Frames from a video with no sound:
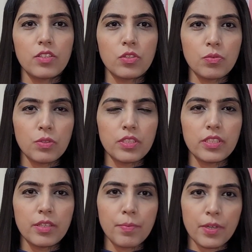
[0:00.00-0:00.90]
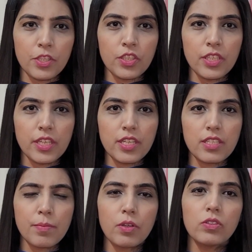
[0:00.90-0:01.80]
So first, depression
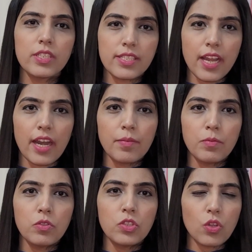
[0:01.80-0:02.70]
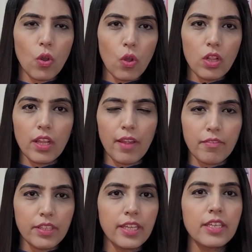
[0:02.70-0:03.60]
is about the sad moods,
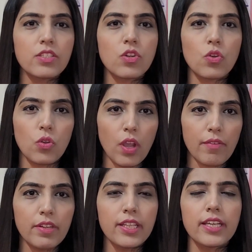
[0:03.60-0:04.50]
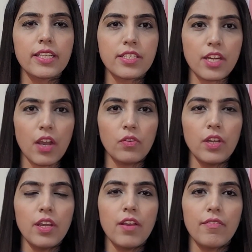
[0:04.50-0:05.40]
everything is low, everything is
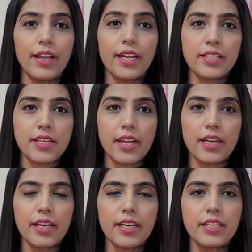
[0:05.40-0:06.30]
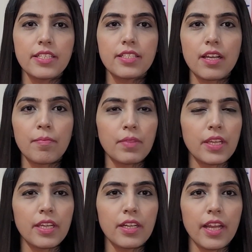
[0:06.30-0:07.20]
down, while anxiety is
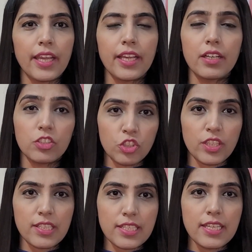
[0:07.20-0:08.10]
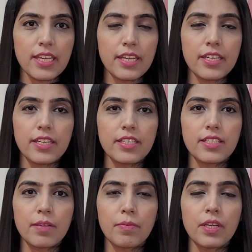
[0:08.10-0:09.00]
something like urgency, and it
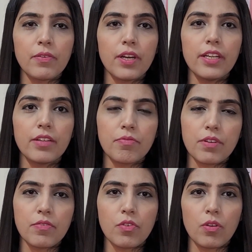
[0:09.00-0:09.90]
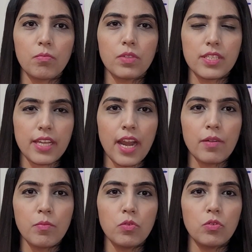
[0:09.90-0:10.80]
is something really different from the
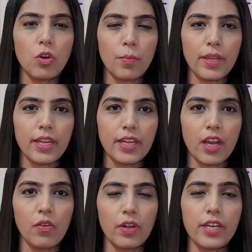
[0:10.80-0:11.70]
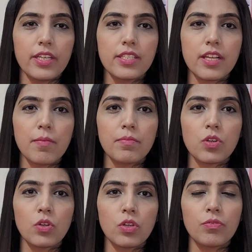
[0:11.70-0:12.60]
sad mood or being down. It is
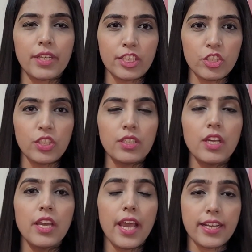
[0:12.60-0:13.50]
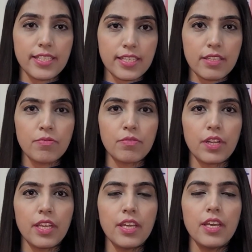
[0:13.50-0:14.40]
some sort of tension, excessive
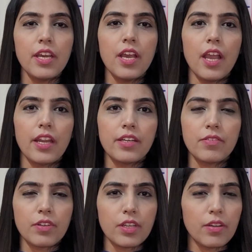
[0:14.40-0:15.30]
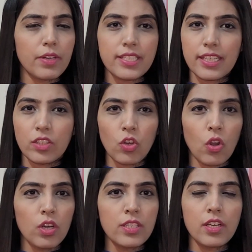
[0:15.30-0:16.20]
worry, and racing
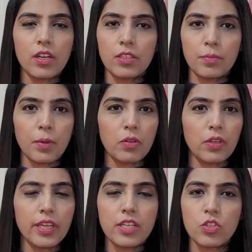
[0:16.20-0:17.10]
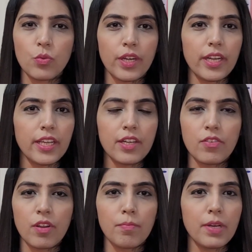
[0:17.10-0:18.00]
thoughts, heart pounding,
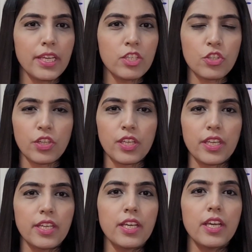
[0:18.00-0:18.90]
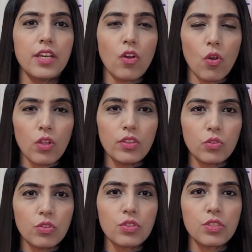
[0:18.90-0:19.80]
sweating, trembling, shaking, all
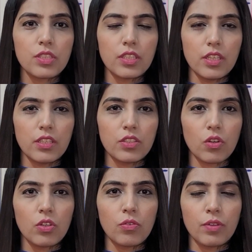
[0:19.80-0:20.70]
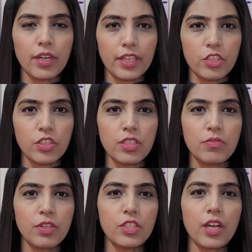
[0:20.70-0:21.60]
those sort of
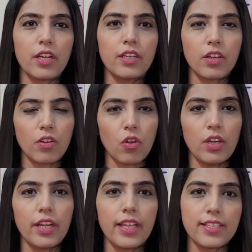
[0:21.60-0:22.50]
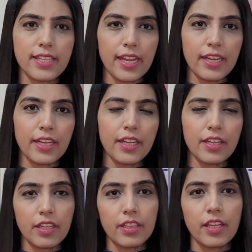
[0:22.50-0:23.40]
conditions which are called anxiety
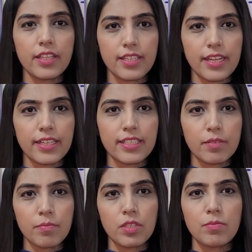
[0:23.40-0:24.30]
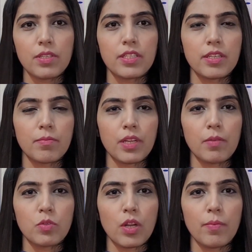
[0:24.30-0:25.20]
in the anxiety symptoms, and
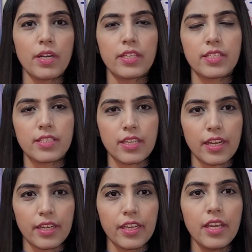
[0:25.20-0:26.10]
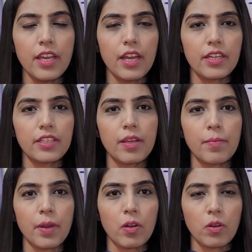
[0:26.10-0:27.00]
sometimes labeled as anxiety under the
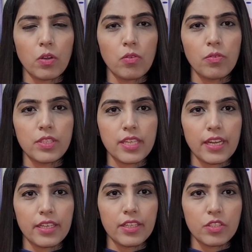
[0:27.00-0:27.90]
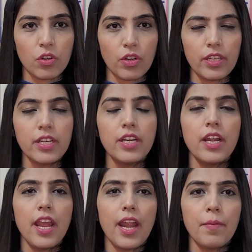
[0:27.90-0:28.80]
umbrella of anxiety disorder.
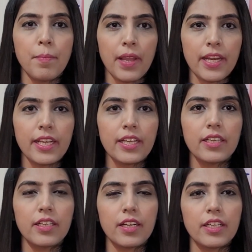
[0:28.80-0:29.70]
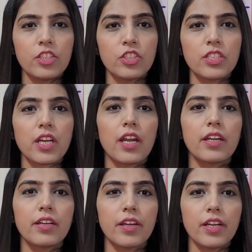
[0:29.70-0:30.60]
And panic, conditions
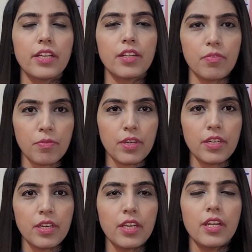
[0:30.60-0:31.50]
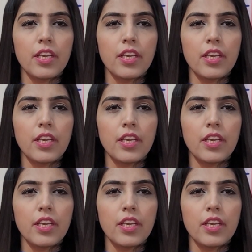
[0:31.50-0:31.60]
are really different.